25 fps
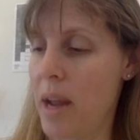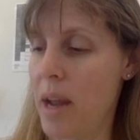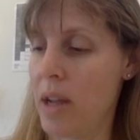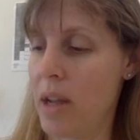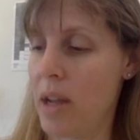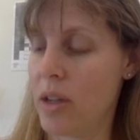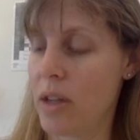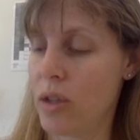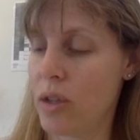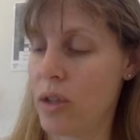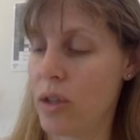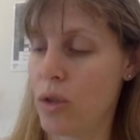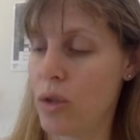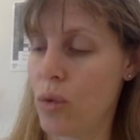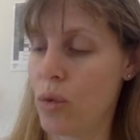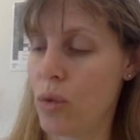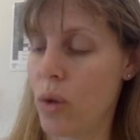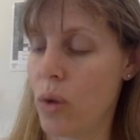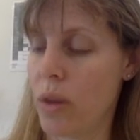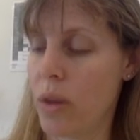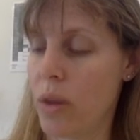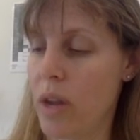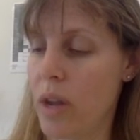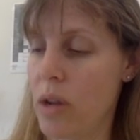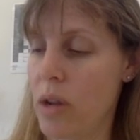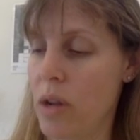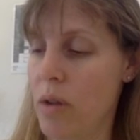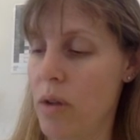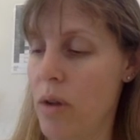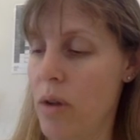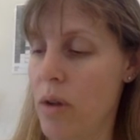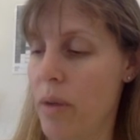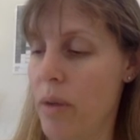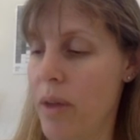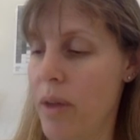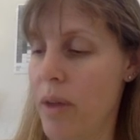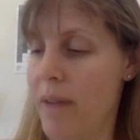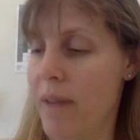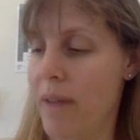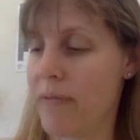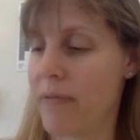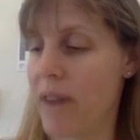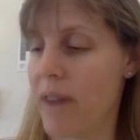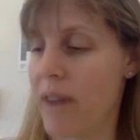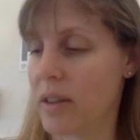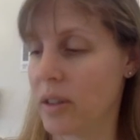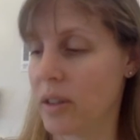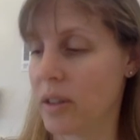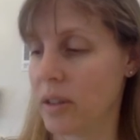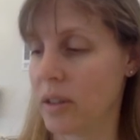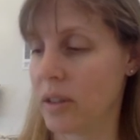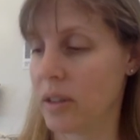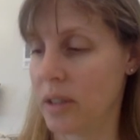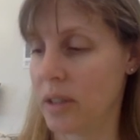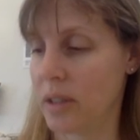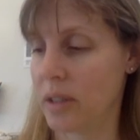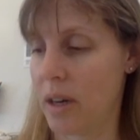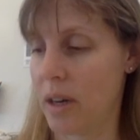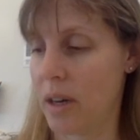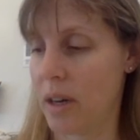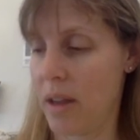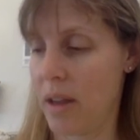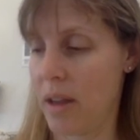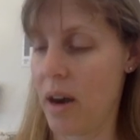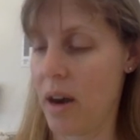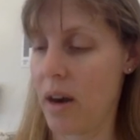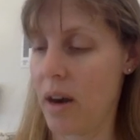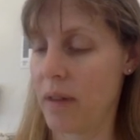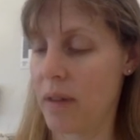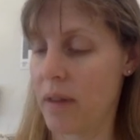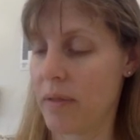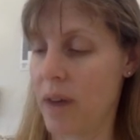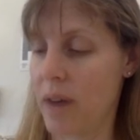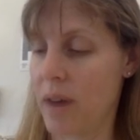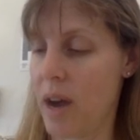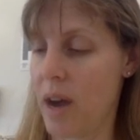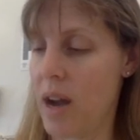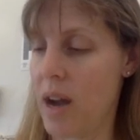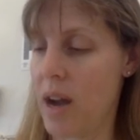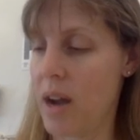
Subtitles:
sure that you know that fossils are there, right?